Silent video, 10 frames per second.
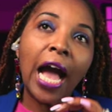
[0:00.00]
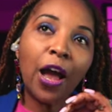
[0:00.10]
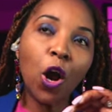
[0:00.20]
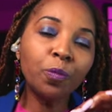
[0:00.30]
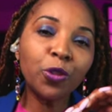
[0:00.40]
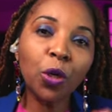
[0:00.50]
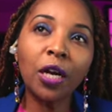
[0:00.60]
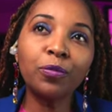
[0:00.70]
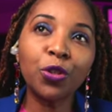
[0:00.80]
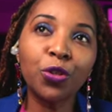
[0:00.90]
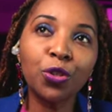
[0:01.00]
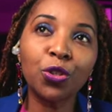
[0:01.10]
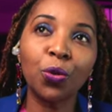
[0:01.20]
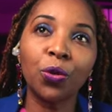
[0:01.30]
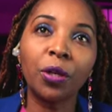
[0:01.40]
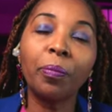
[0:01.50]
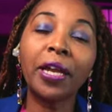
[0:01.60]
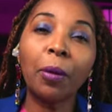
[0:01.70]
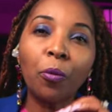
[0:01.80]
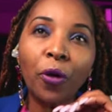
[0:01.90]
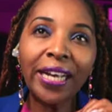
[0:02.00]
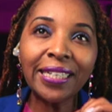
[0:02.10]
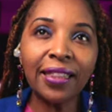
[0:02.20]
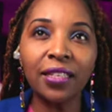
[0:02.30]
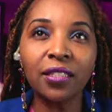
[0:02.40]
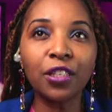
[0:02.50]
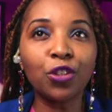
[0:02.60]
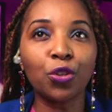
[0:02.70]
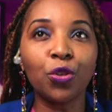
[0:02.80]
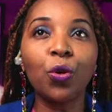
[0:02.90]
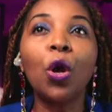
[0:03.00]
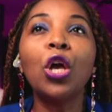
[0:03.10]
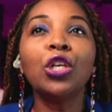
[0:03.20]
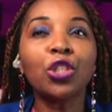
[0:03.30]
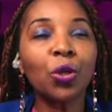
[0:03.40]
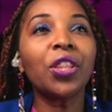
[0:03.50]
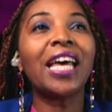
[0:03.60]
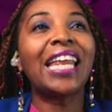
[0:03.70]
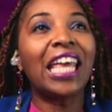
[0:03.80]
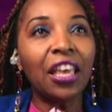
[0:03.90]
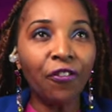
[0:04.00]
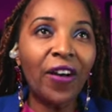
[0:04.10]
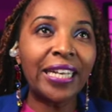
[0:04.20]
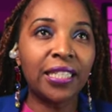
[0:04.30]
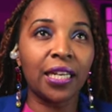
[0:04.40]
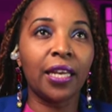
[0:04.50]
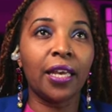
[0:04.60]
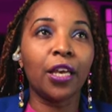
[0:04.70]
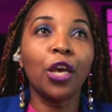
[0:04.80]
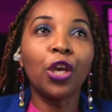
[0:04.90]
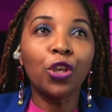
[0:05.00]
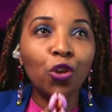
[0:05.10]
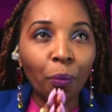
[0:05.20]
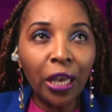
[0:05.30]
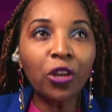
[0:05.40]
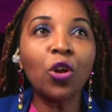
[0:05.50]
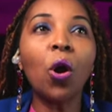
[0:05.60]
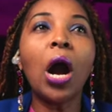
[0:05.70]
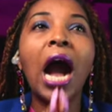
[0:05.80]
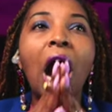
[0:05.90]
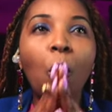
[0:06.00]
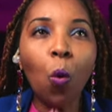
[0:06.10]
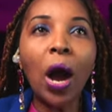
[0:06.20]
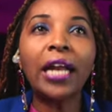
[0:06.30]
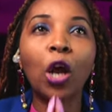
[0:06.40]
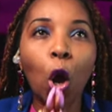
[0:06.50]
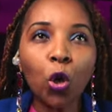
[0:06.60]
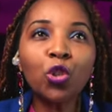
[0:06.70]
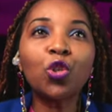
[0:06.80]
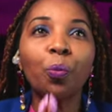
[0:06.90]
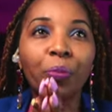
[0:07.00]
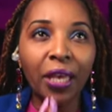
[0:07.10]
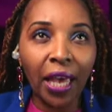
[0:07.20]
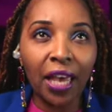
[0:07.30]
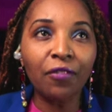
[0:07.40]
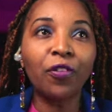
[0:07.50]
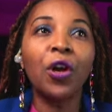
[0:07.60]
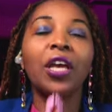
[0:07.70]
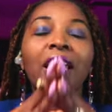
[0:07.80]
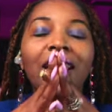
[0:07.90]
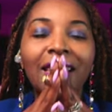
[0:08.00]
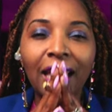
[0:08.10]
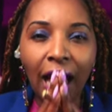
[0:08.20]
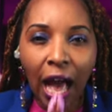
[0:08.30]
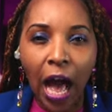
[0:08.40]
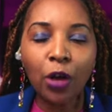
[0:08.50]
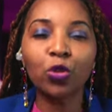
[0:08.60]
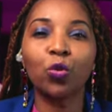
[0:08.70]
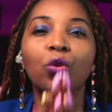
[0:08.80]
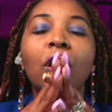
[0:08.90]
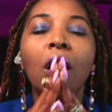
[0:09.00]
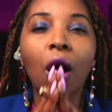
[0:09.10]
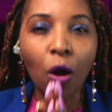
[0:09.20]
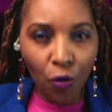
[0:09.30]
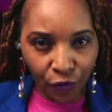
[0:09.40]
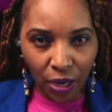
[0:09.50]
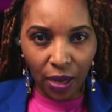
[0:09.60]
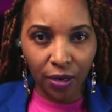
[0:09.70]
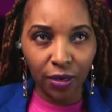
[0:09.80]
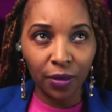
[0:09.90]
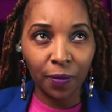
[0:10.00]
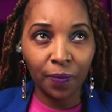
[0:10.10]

I hope to come to you soon, but I'm writing these things to you so that if I delay, you may know how one ought to behave in the household of God,